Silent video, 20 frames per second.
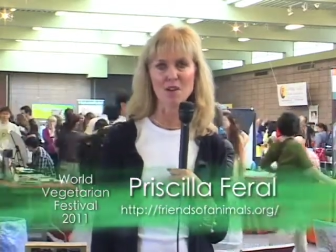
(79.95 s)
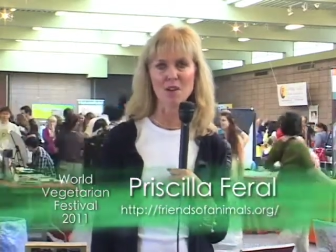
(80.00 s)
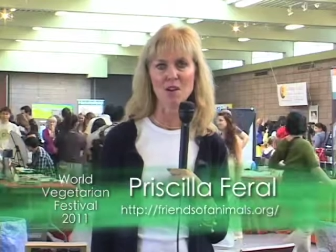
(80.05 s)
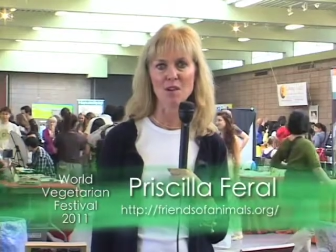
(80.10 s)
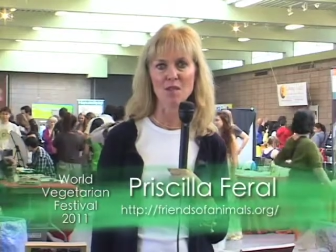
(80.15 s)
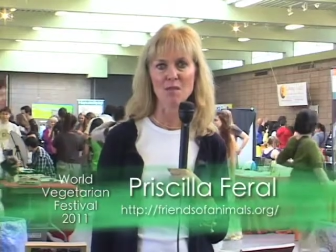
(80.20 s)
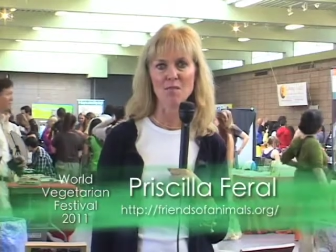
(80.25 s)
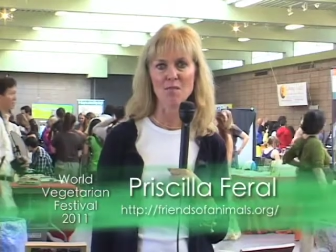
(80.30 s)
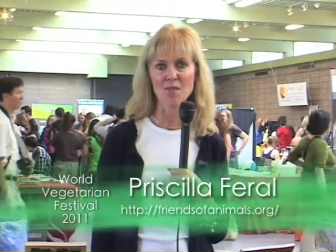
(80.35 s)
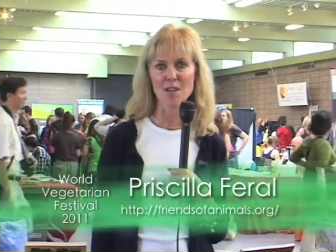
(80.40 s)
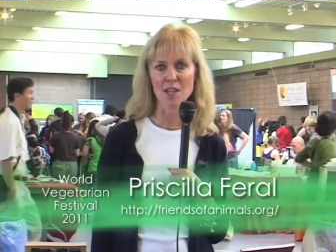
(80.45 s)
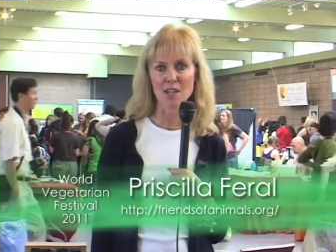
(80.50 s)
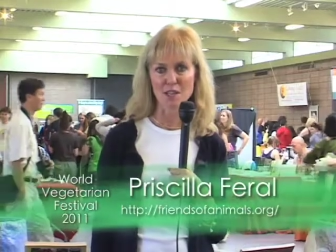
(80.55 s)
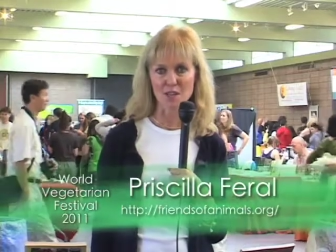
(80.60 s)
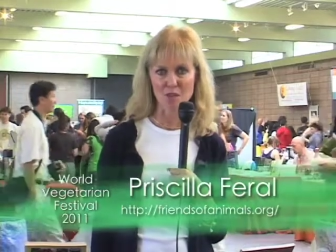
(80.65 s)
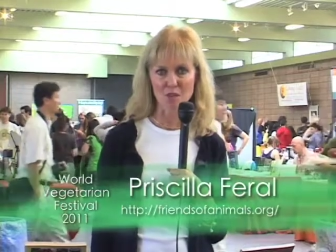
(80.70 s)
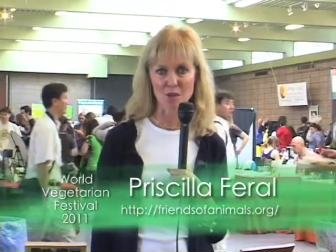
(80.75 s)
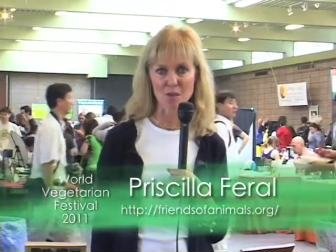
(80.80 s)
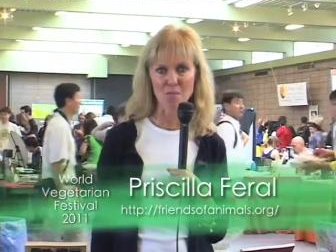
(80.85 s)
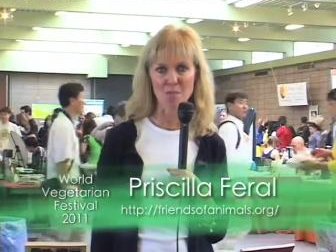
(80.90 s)
They're
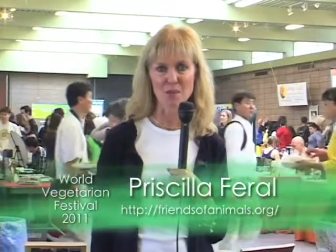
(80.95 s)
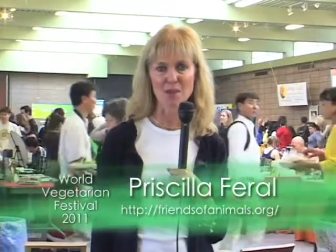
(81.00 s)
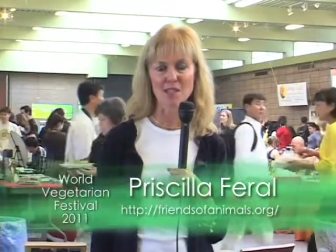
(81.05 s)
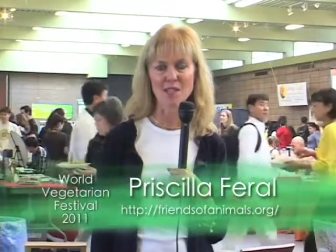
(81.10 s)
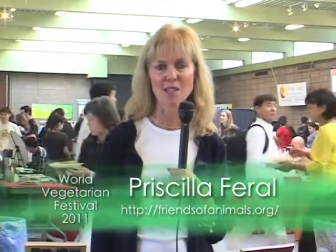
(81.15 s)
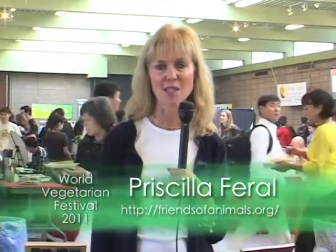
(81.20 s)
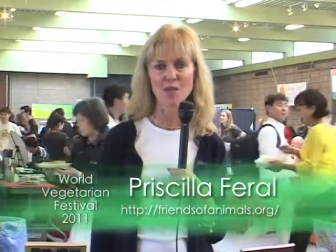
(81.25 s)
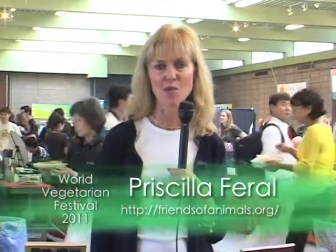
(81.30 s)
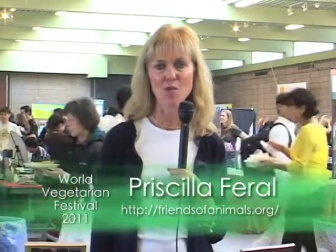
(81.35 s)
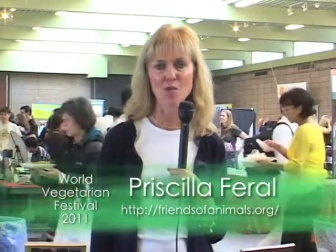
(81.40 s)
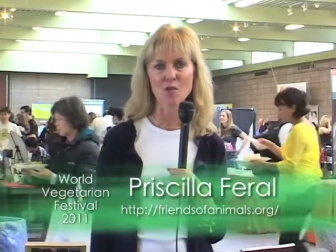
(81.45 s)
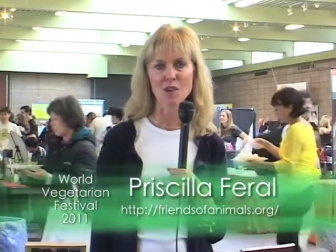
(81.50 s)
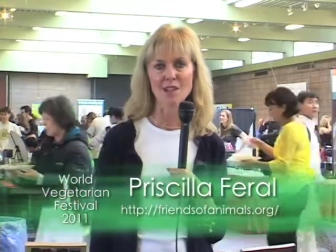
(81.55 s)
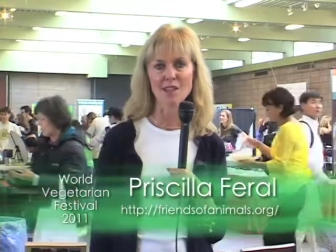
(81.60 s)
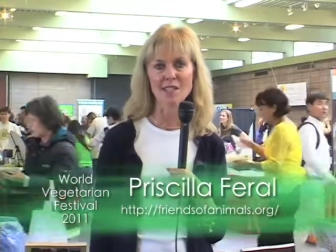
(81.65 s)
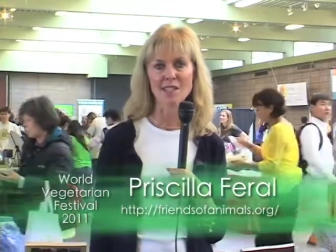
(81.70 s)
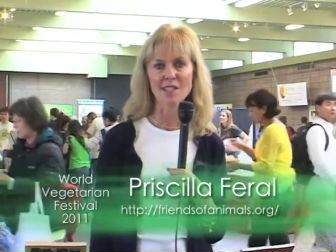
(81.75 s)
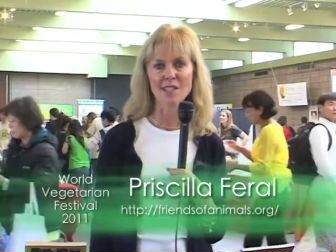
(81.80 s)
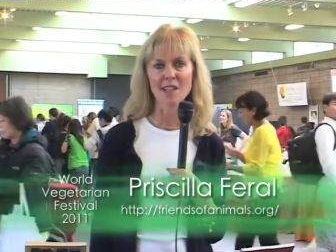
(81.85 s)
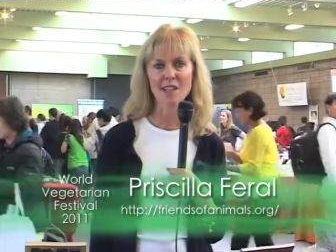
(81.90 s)
vegan cookbooks, of course,